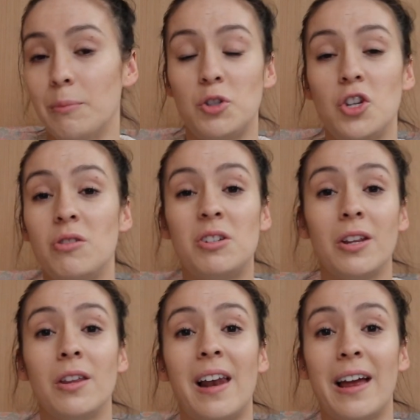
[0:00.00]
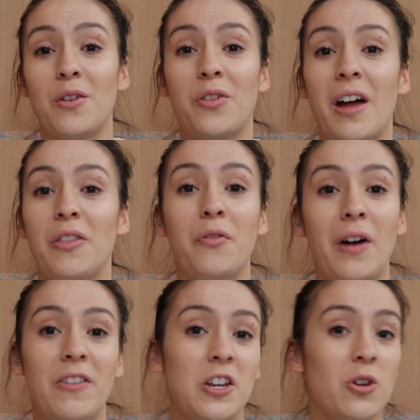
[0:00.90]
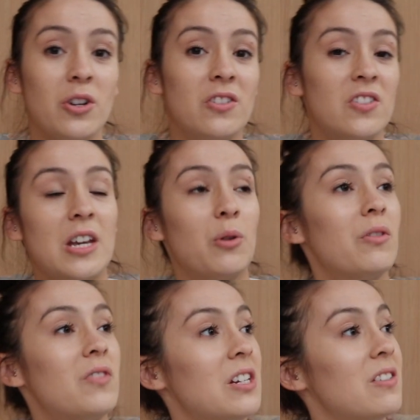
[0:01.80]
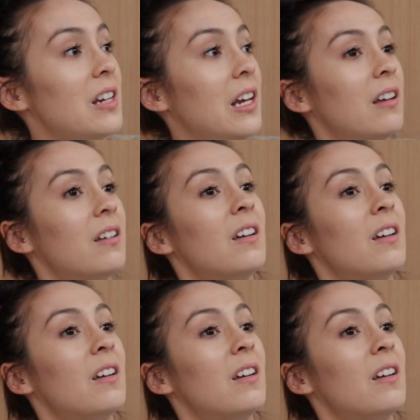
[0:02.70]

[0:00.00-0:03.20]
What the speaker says: due to the length and the fact that you can see all of Disney.